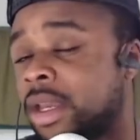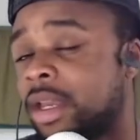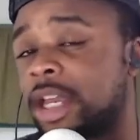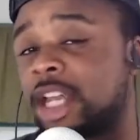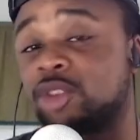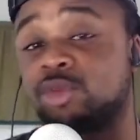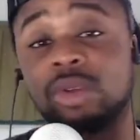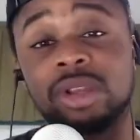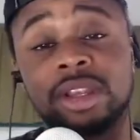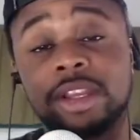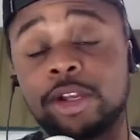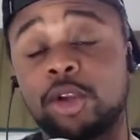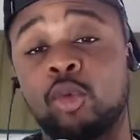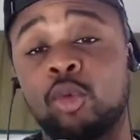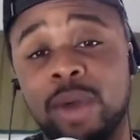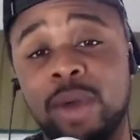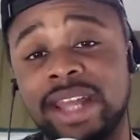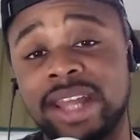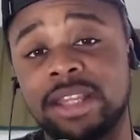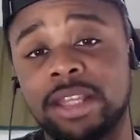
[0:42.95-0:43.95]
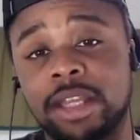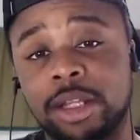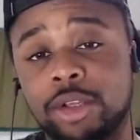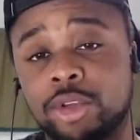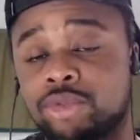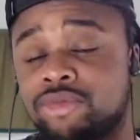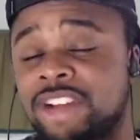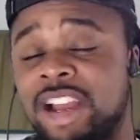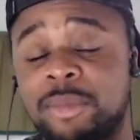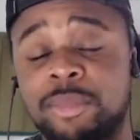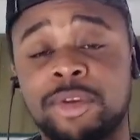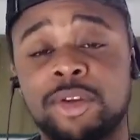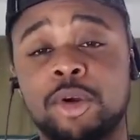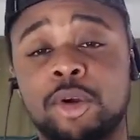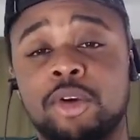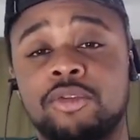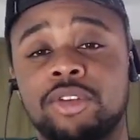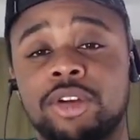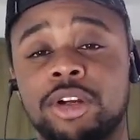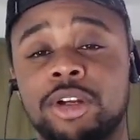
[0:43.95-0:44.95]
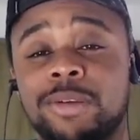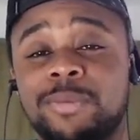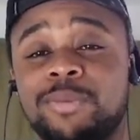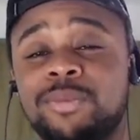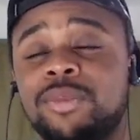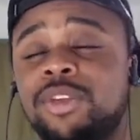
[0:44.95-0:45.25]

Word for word: that's what Lil Wayne did, just rapping over,